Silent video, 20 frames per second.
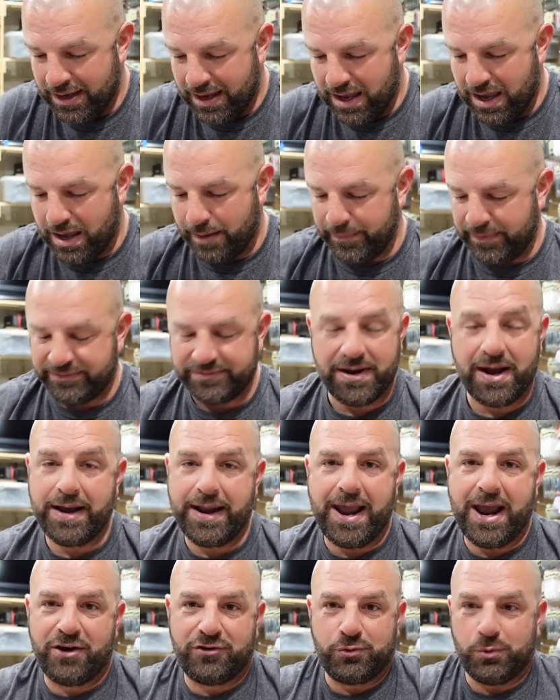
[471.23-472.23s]
It's not
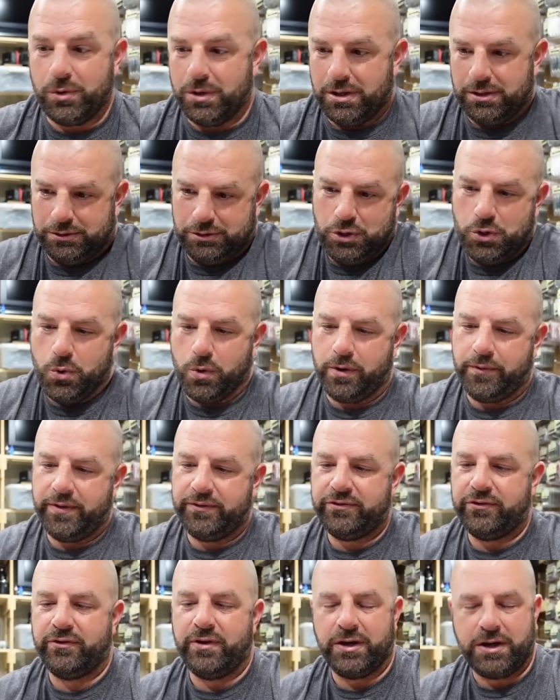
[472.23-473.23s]
actual a lure.
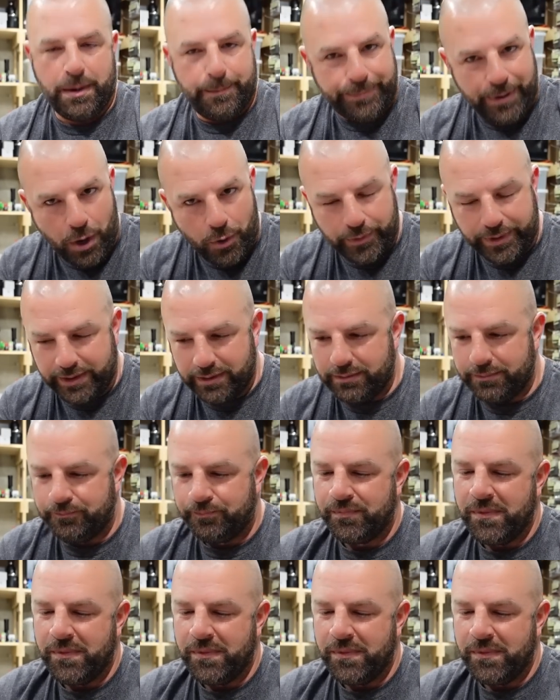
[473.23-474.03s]
This is a component.